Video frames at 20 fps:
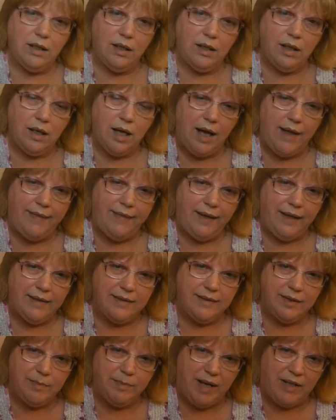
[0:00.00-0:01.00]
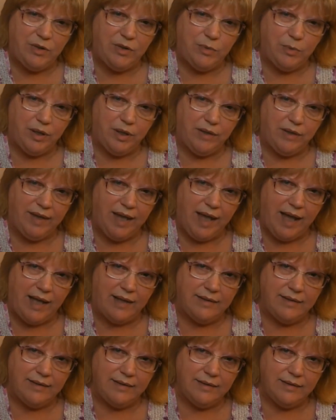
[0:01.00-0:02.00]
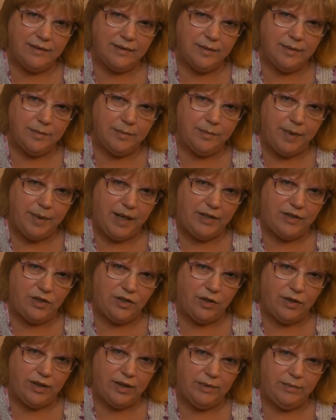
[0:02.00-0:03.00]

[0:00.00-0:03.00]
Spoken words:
I think it says Patchwork of Cats by Jardin